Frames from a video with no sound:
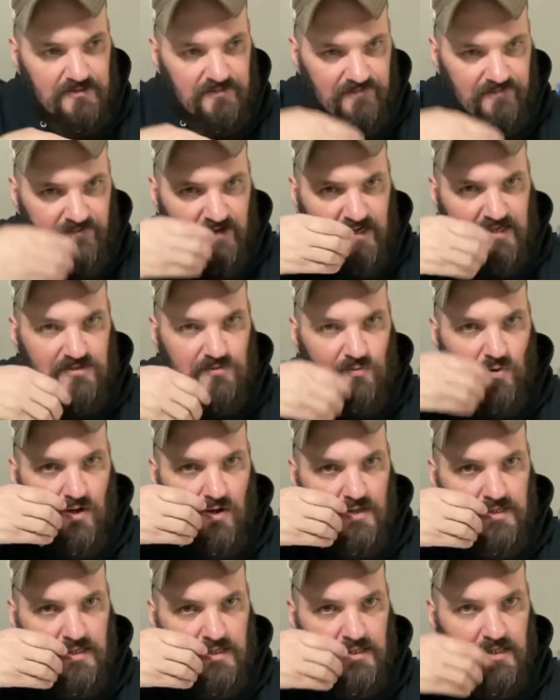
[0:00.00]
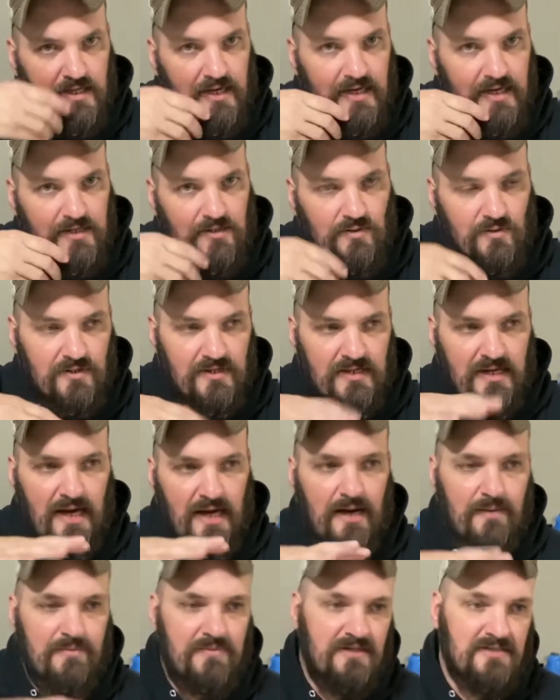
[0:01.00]
face walking and or
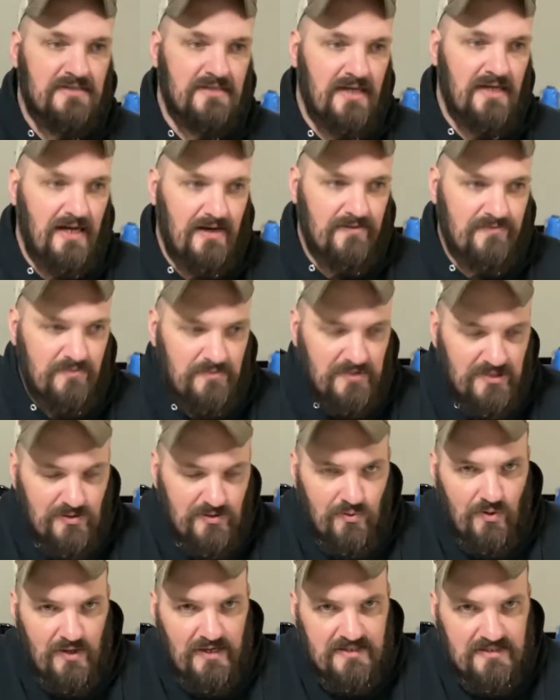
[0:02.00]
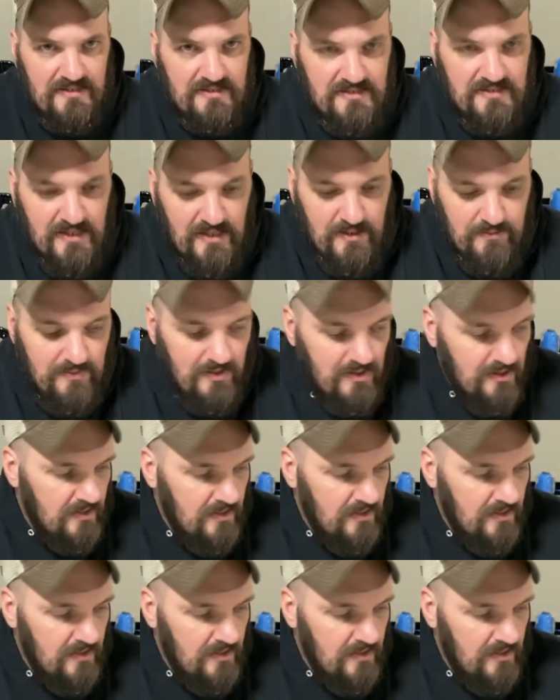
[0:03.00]
gap doesn't have to be quite the same.